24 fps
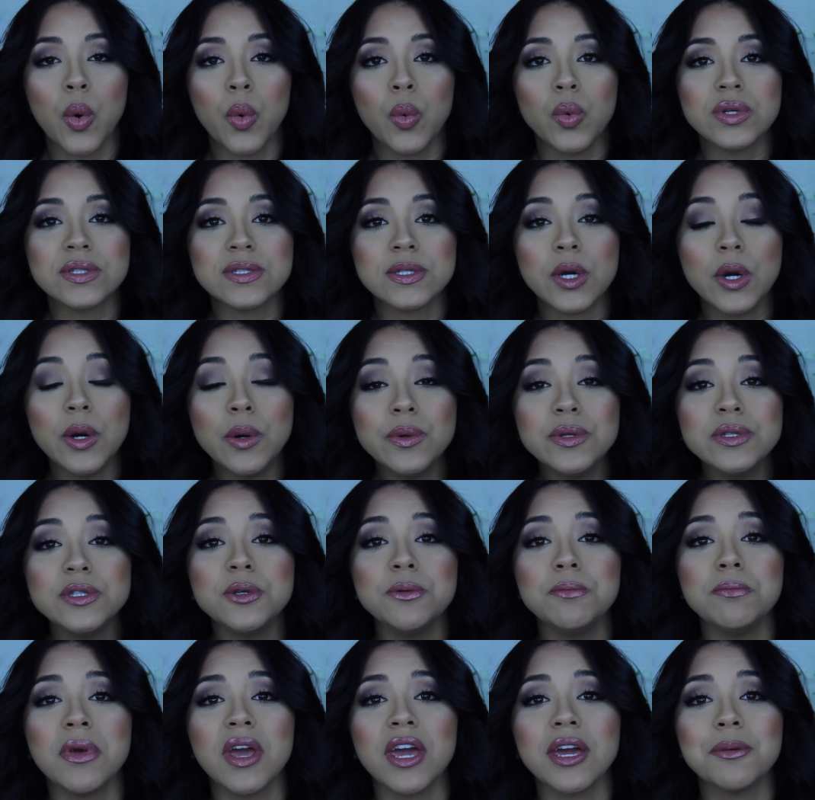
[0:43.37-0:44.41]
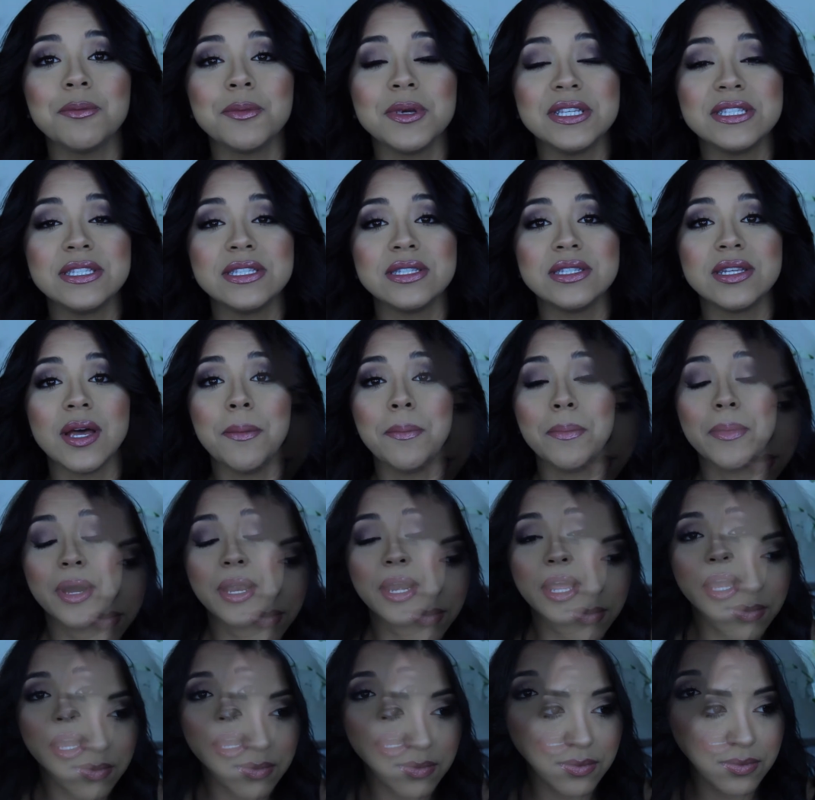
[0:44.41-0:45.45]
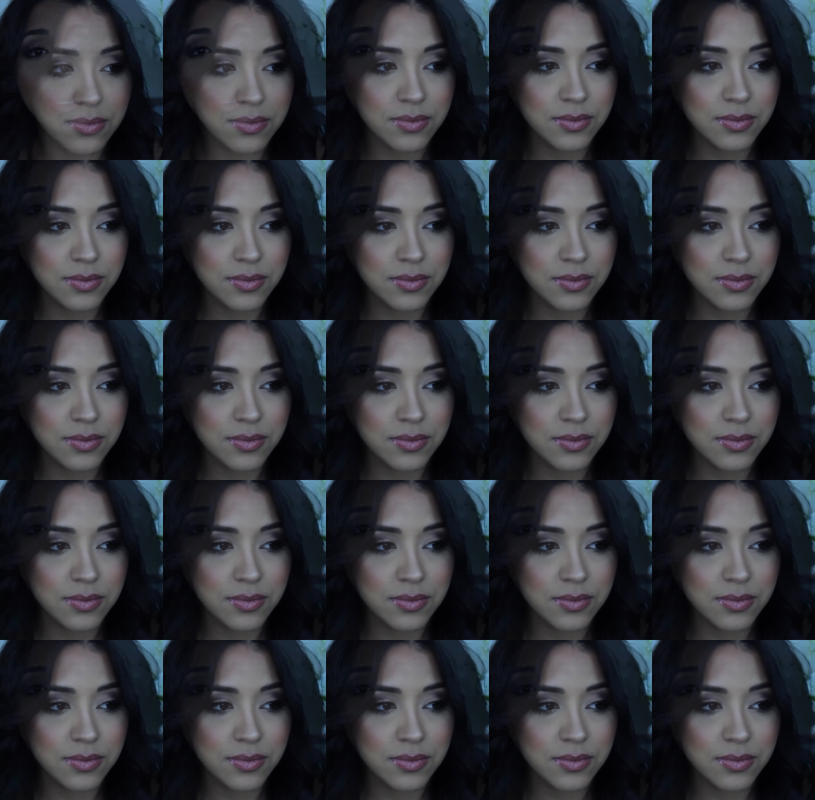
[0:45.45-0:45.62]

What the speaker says: was going to make me somebody.